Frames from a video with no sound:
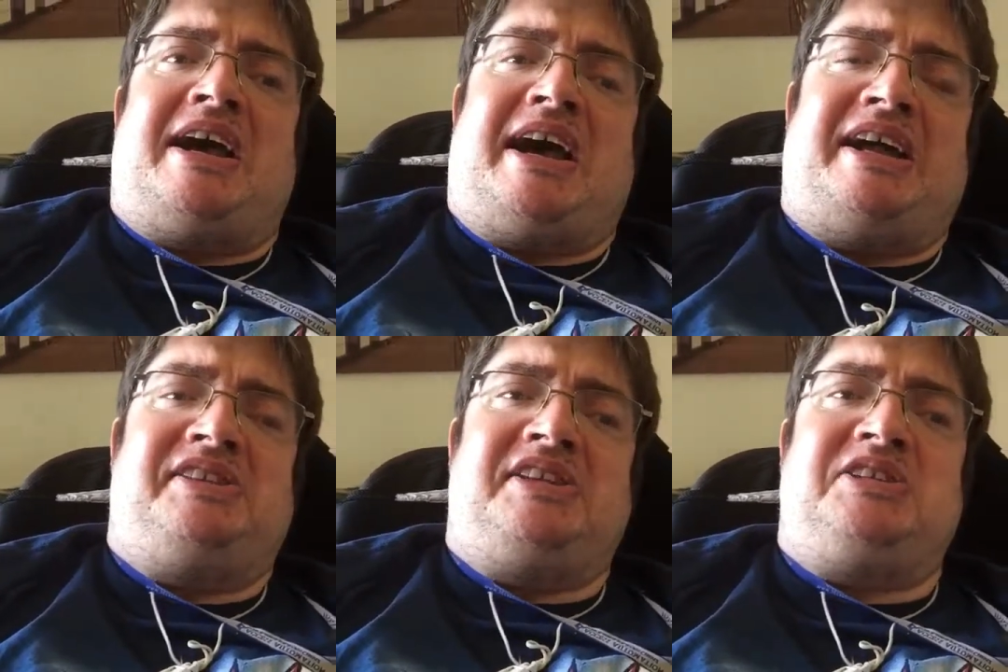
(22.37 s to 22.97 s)

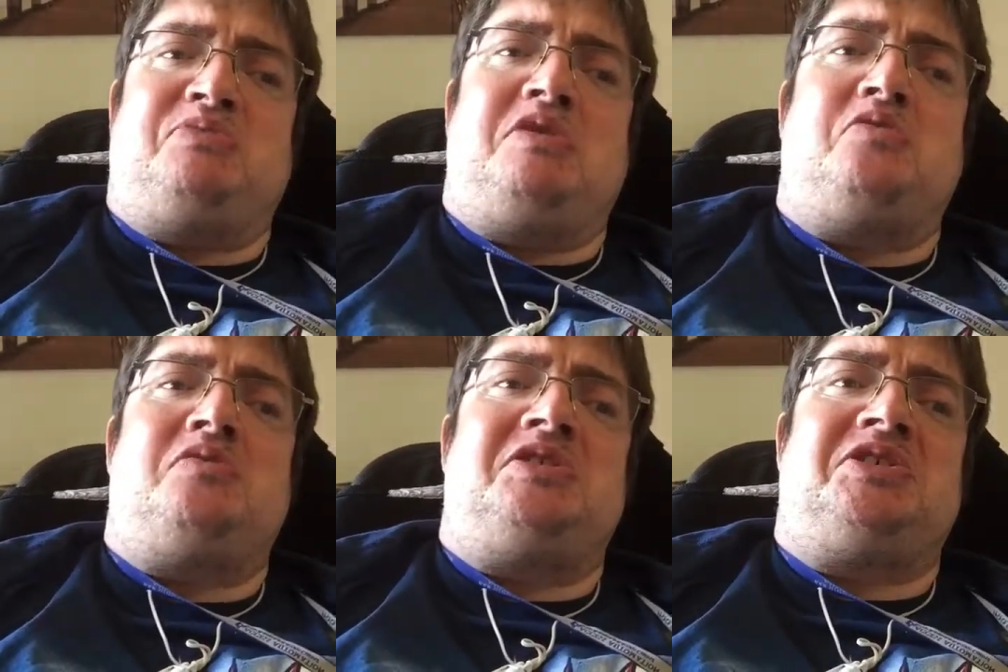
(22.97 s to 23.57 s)
and this one
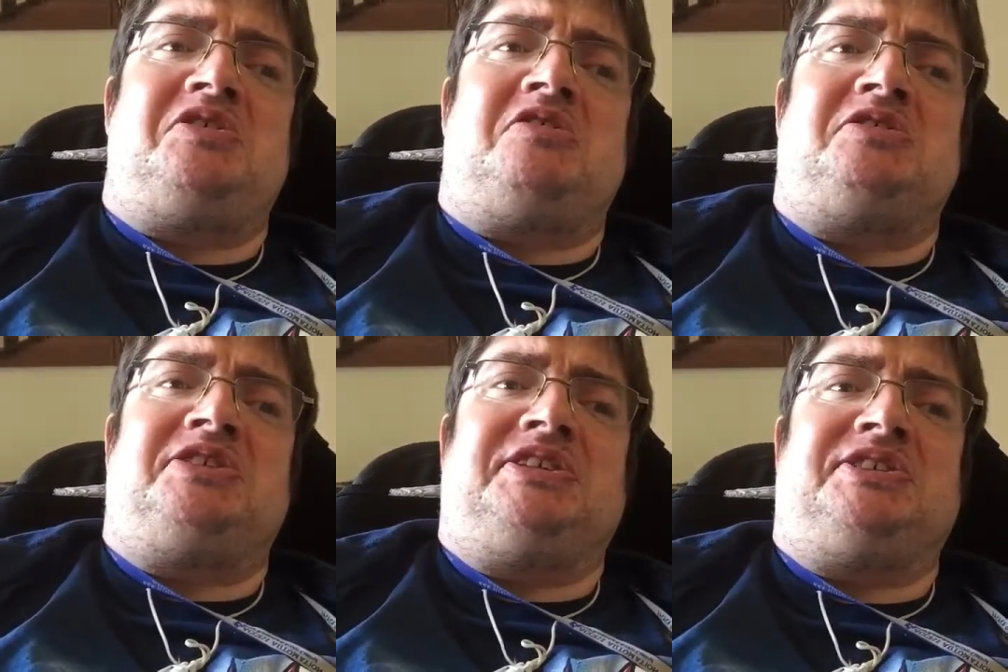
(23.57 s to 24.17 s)
always
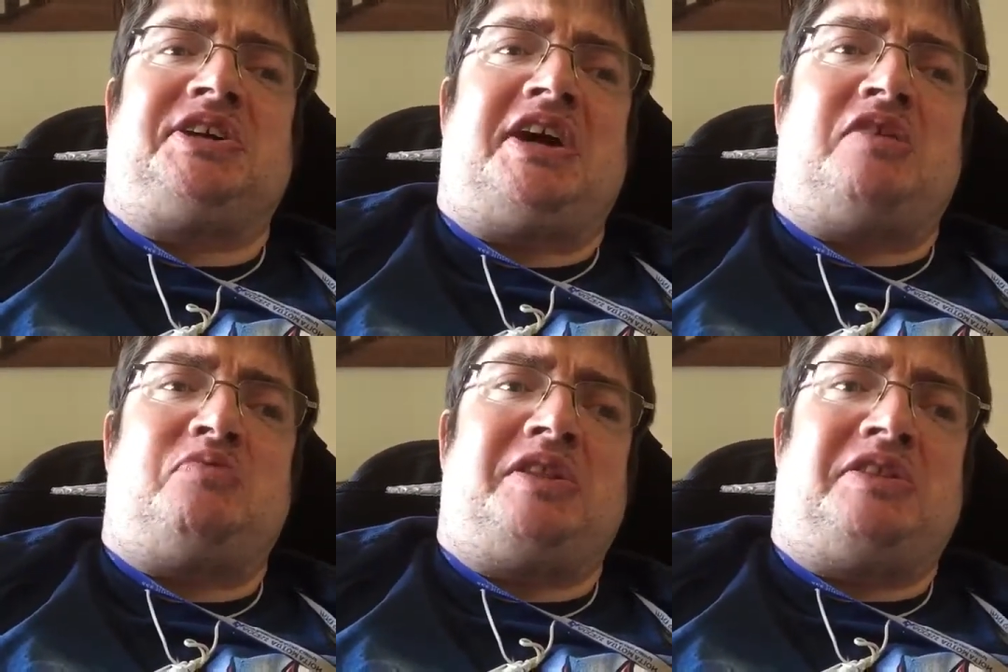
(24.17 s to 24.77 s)
started
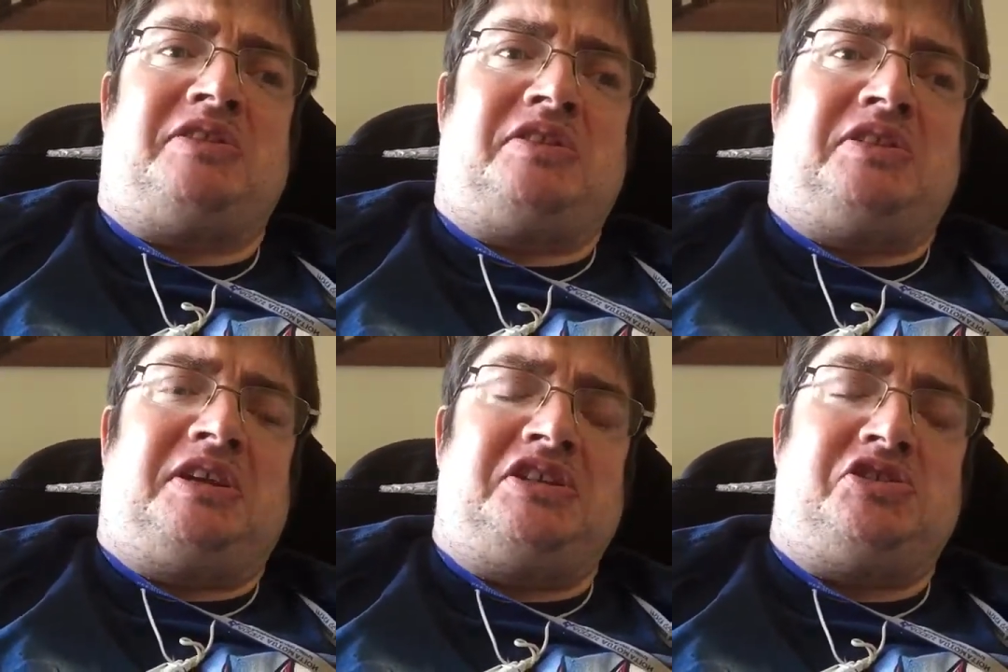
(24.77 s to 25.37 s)
with
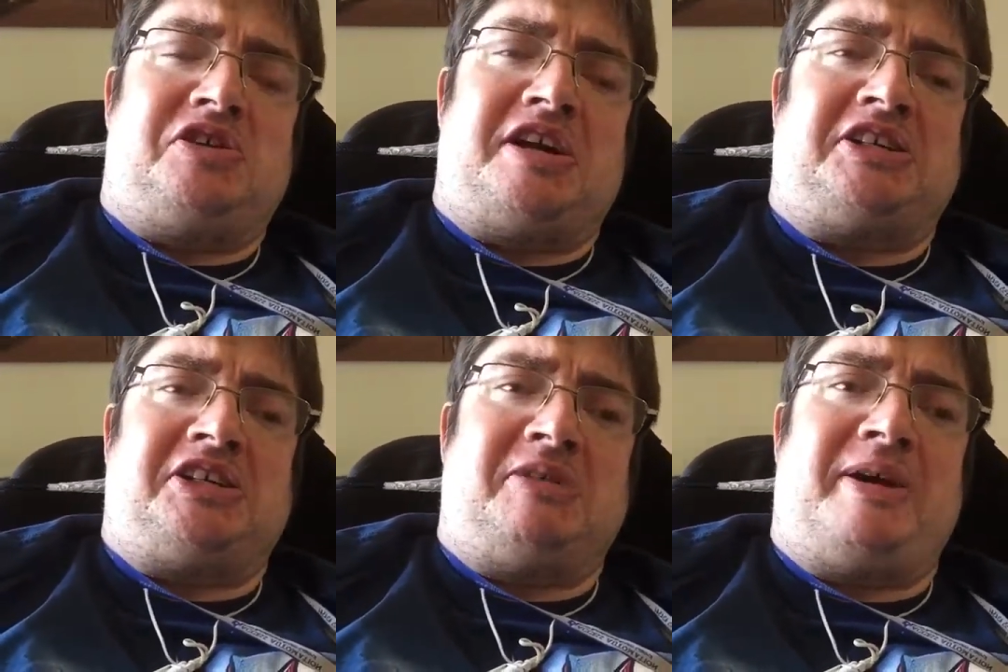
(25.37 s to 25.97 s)
the
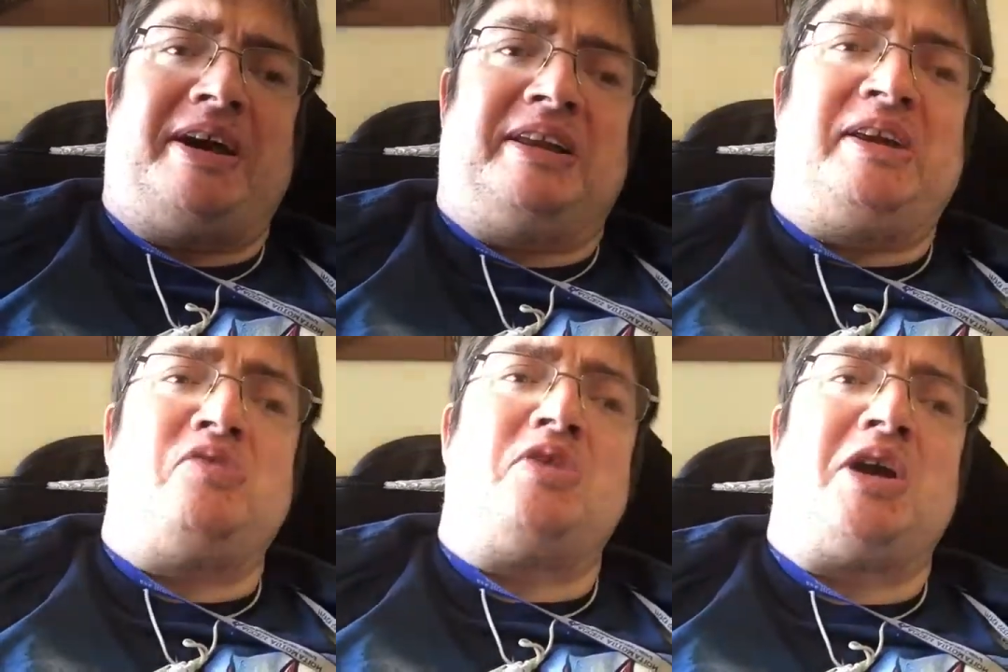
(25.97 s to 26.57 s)
introduction of a
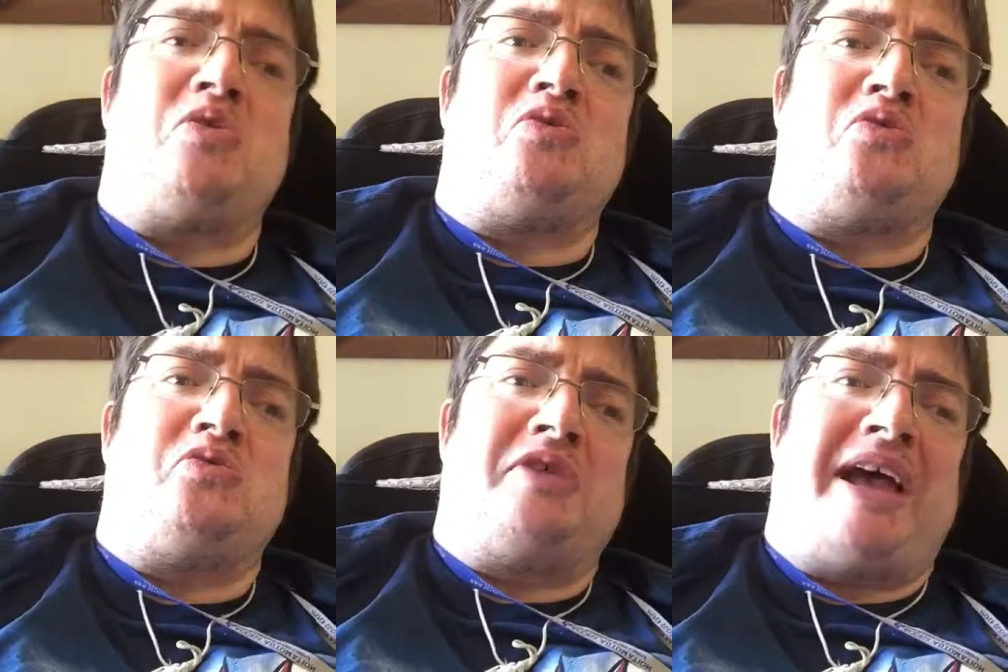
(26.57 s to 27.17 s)
little girl
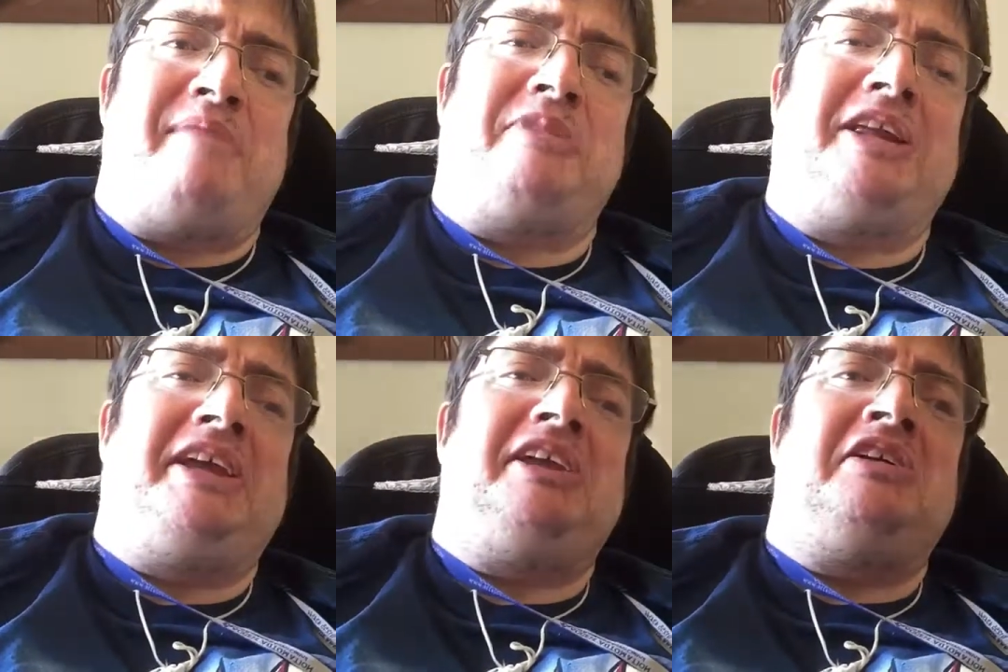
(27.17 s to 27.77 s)
called
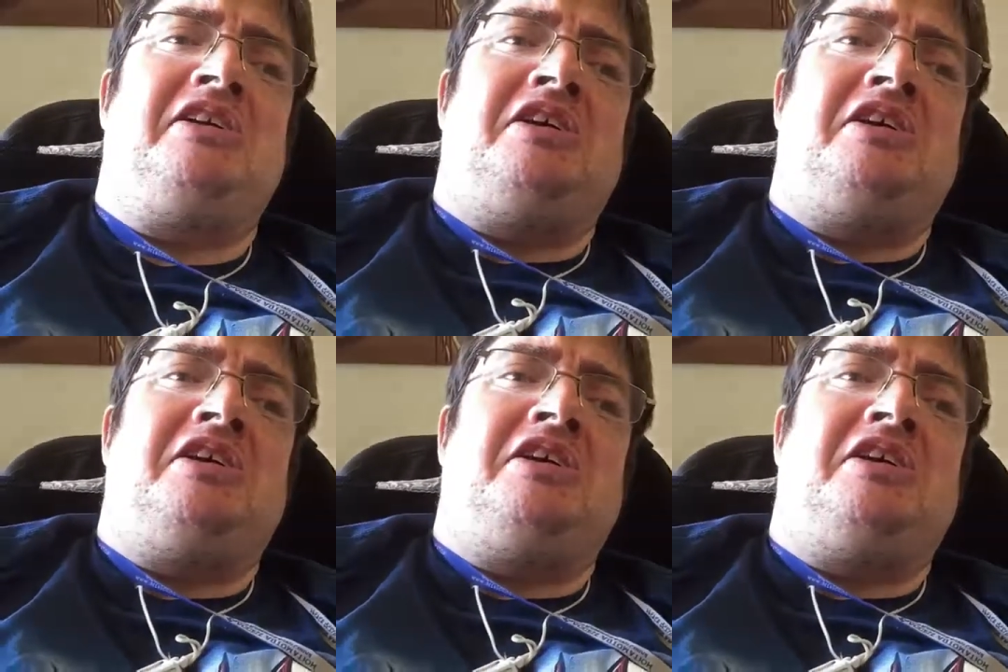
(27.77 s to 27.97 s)
Emily,